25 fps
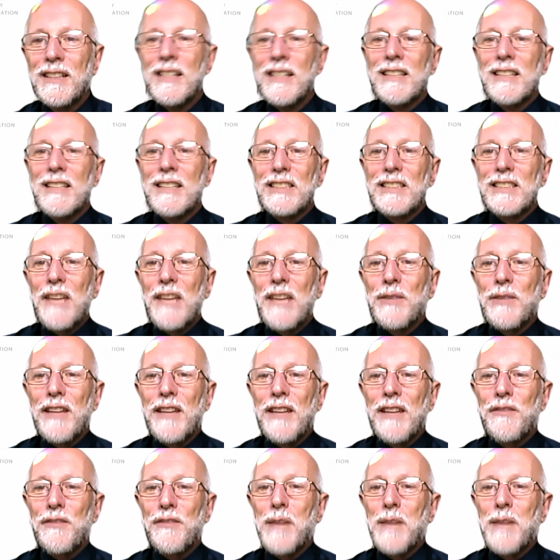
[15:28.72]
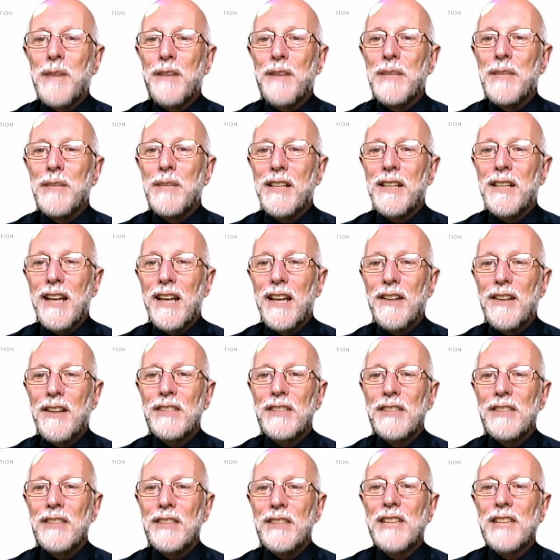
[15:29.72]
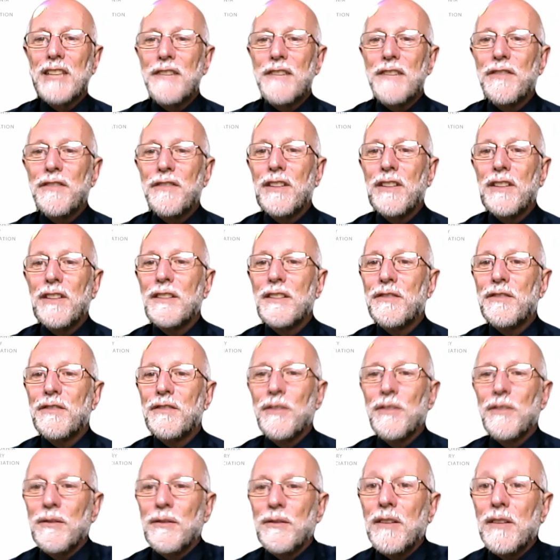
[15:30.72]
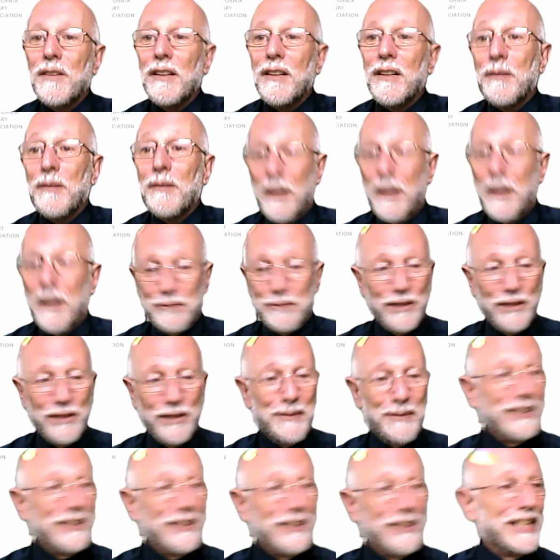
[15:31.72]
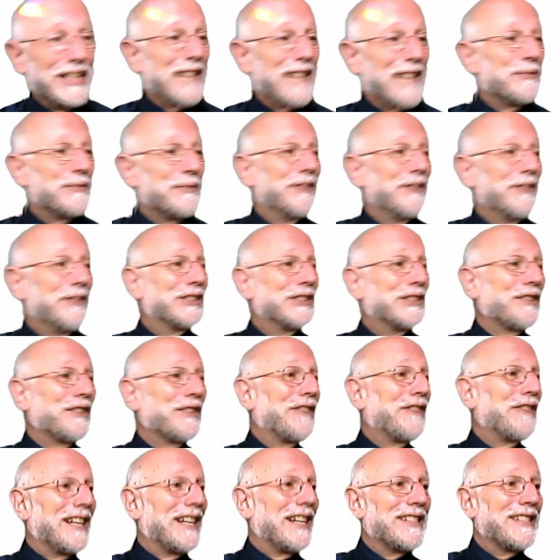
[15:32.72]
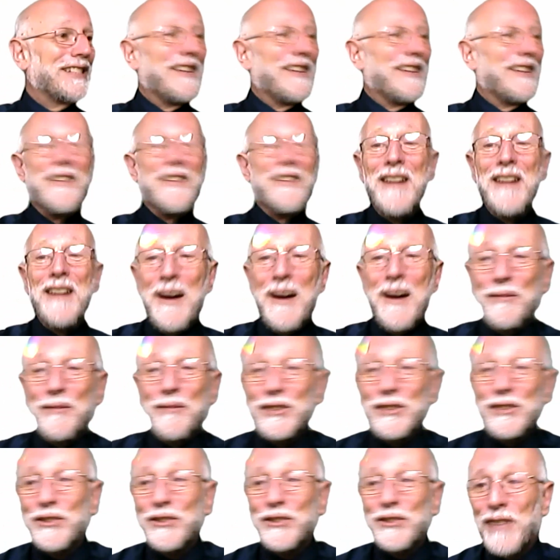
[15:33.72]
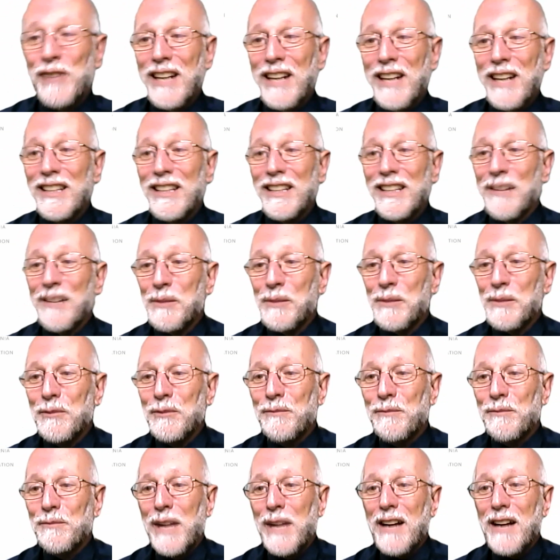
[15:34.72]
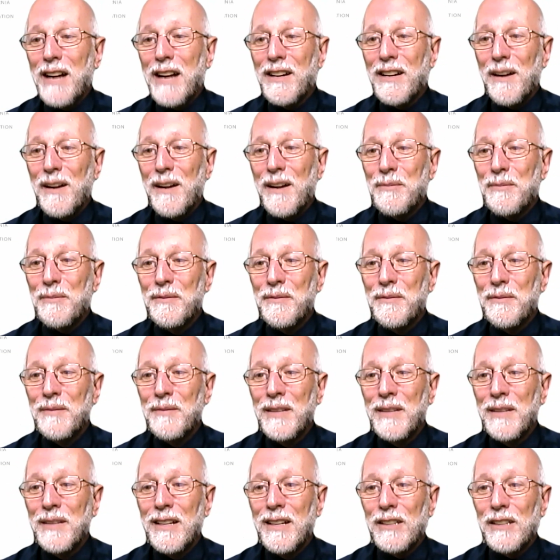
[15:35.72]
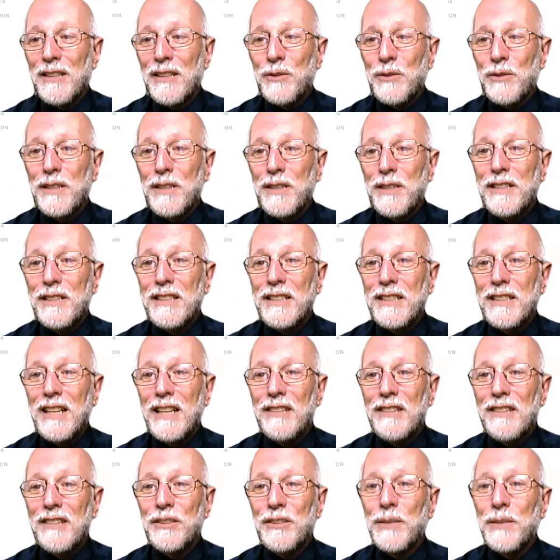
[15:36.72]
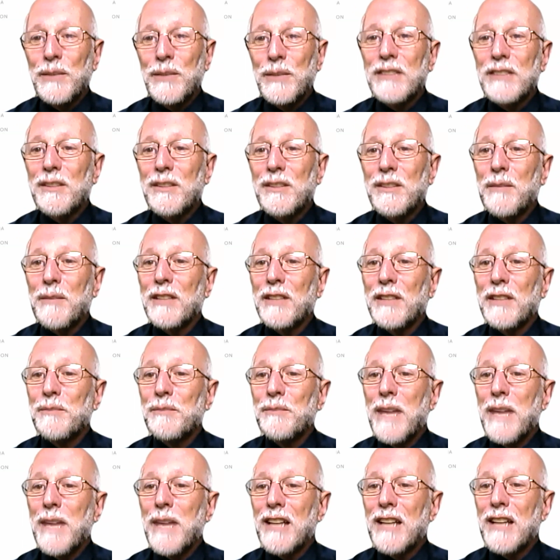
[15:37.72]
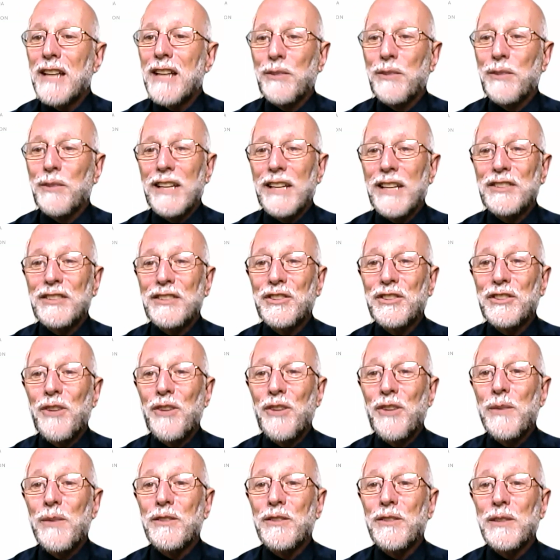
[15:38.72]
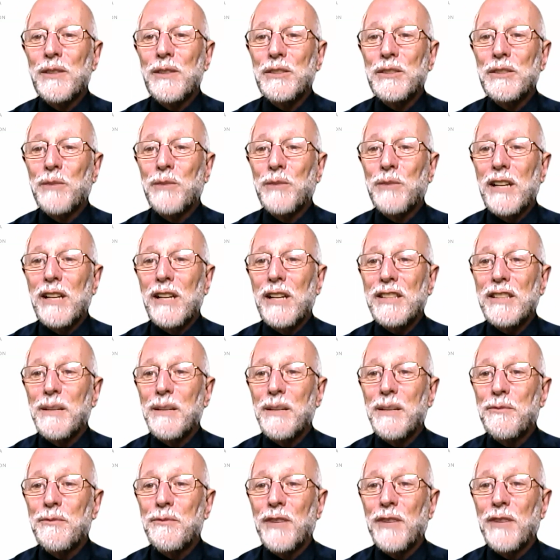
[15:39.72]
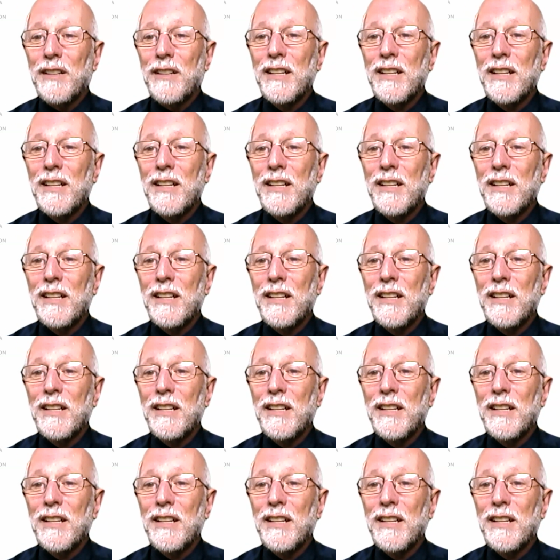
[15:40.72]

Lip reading: Stay with that from Alameda County. State funding for, I'm sorry, my chat's moving so fast now, I'm losing track of it. I'm going to move back up because we're going to dig down until we get something that's manageable. That's so what question we're asking up front.